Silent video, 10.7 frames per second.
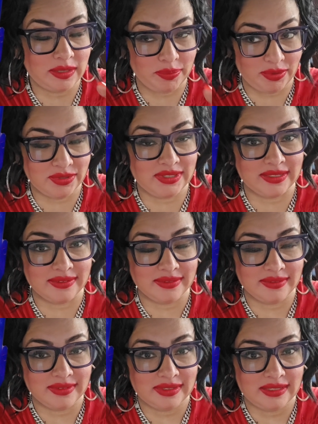the person.
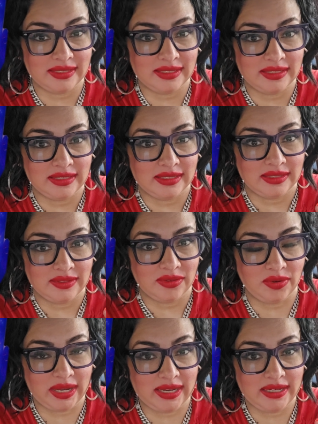
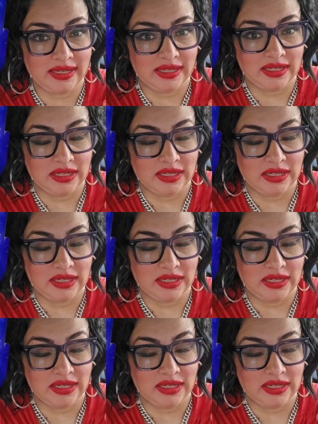Okay?